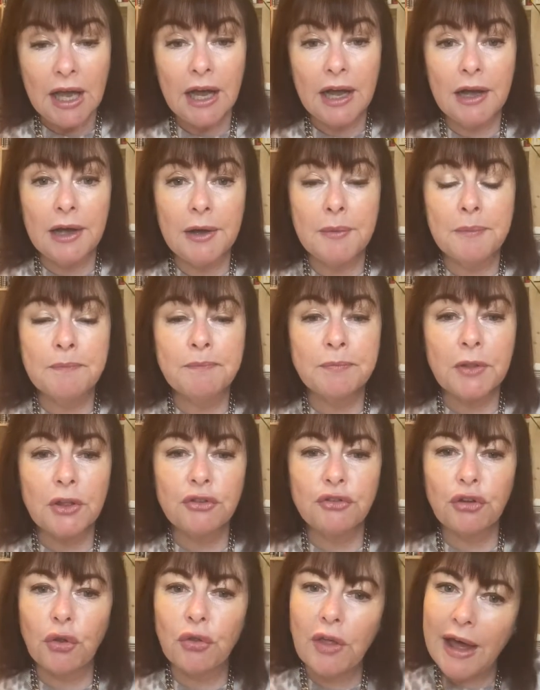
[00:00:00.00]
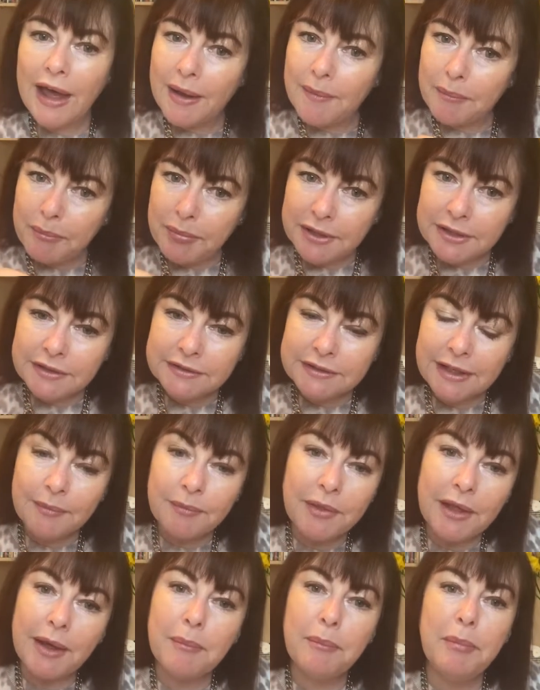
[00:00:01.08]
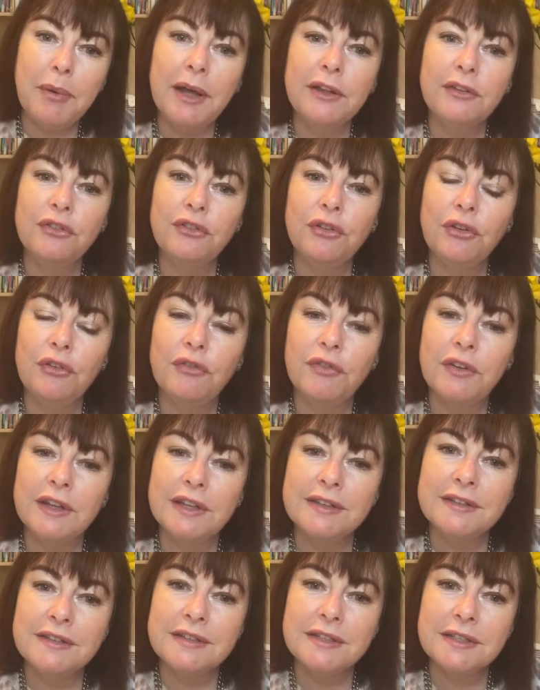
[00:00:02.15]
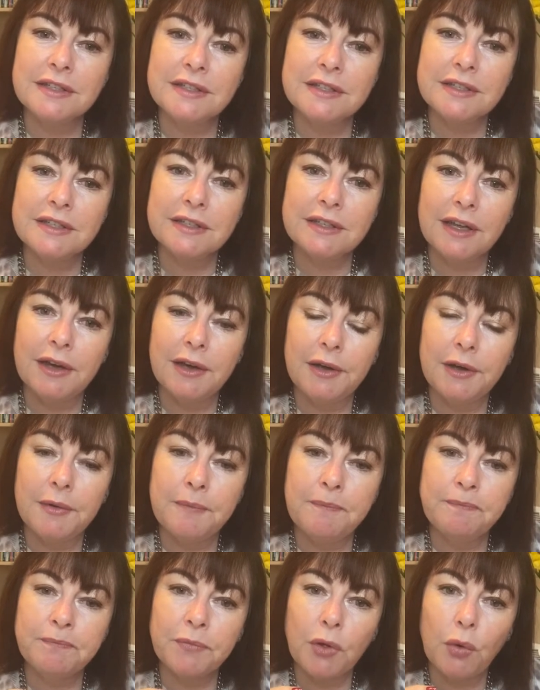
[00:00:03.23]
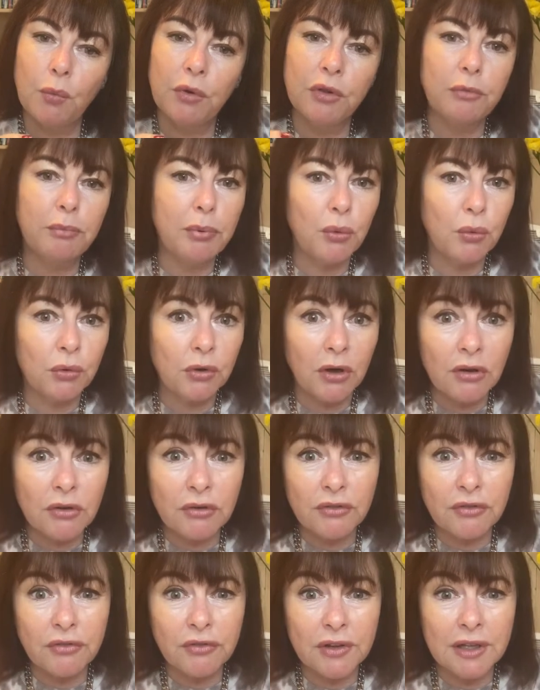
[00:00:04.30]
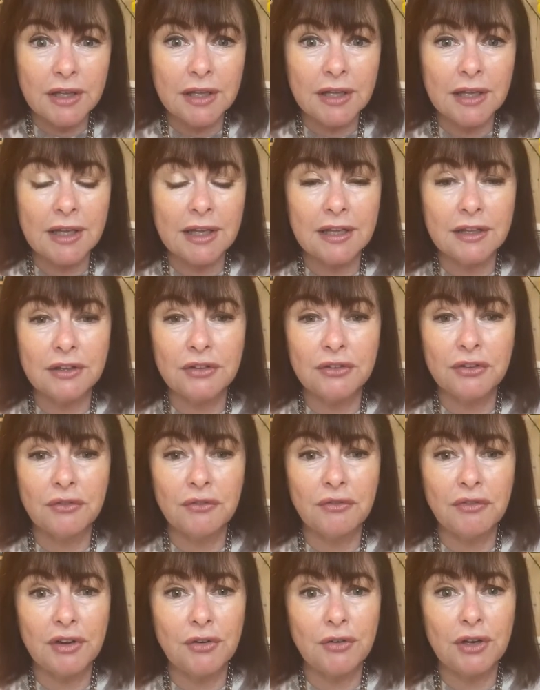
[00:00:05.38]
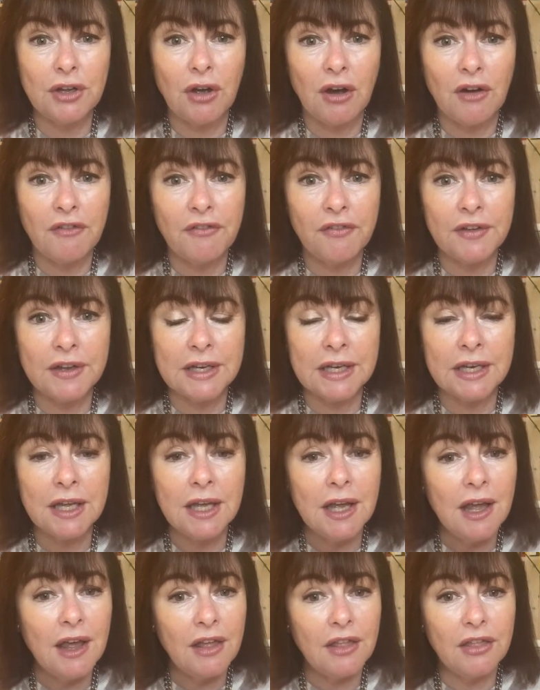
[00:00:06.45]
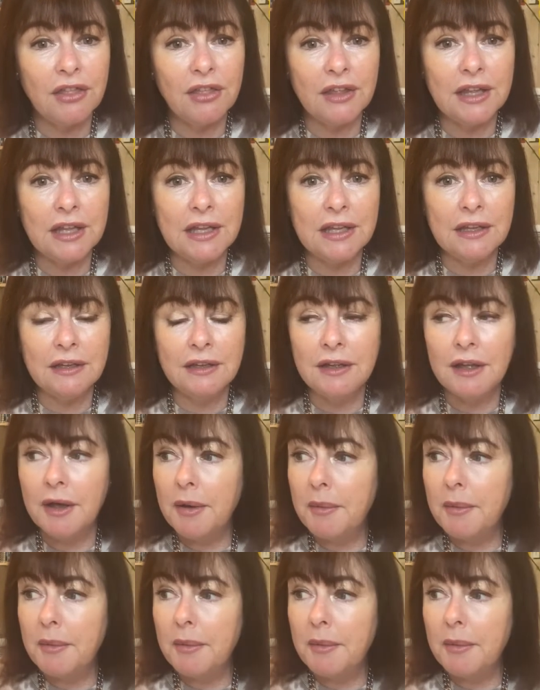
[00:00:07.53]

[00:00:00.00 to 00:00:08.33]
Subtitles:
So that build up, that buzz. So for instance, with pornography, it's very often the